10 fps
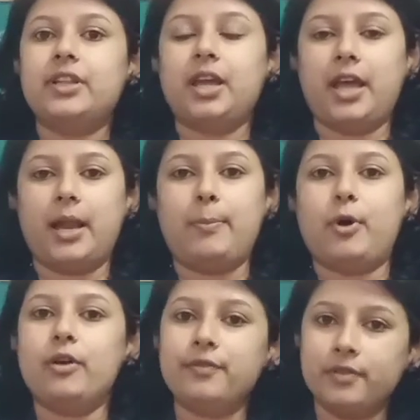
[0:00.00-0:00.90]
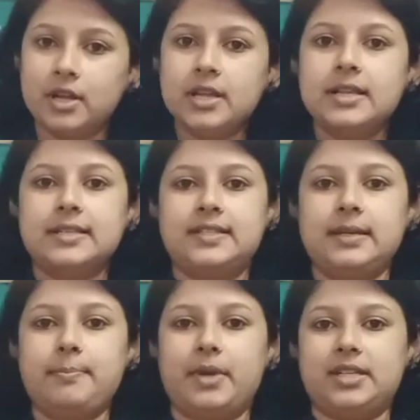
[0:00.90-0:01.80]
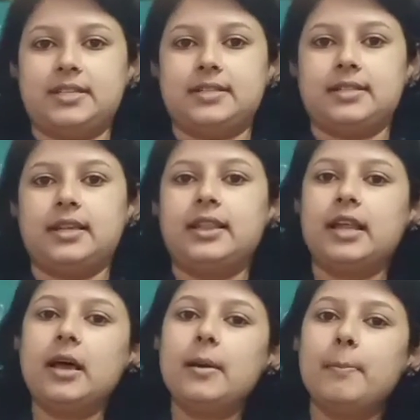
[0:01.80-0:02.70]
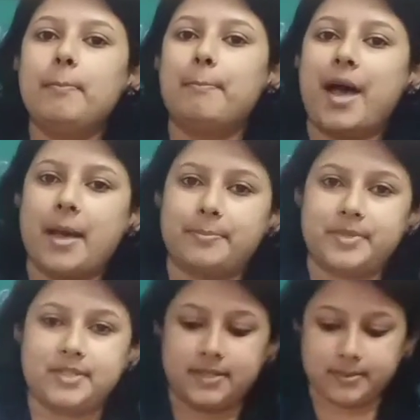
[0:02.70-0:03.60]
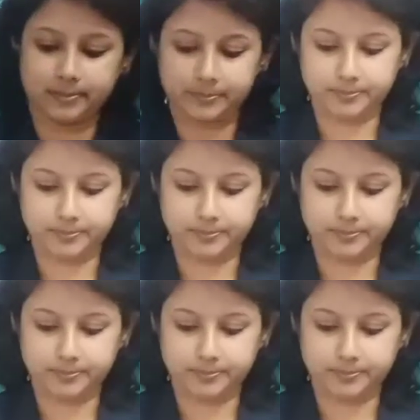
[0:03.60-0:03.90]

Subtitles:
with the help of symbols in the maps.